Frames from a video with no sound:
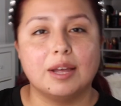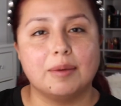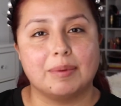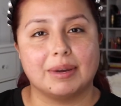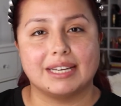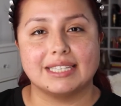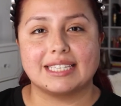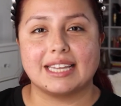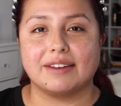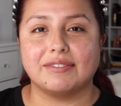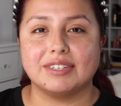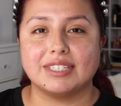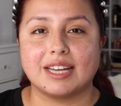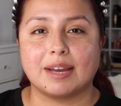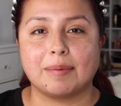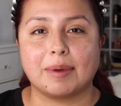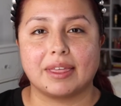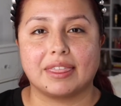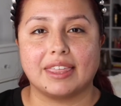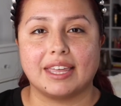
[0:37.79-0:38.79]
because every
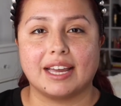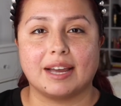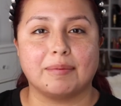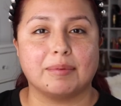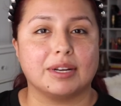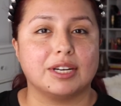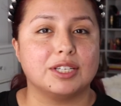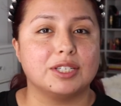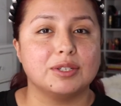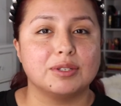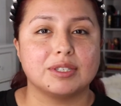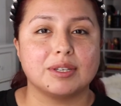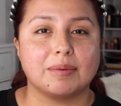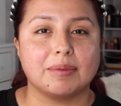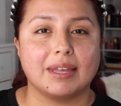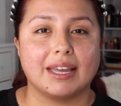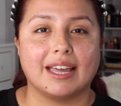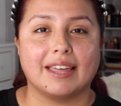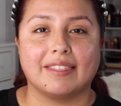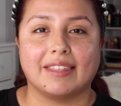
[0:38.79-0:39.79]
time I think I'm gonna do
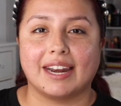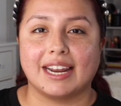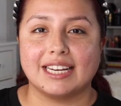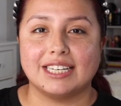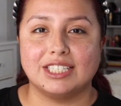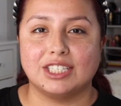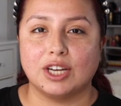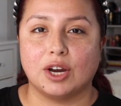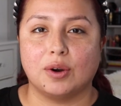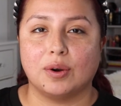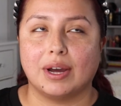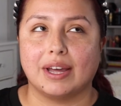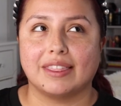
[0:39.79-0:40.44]
something and then I don't.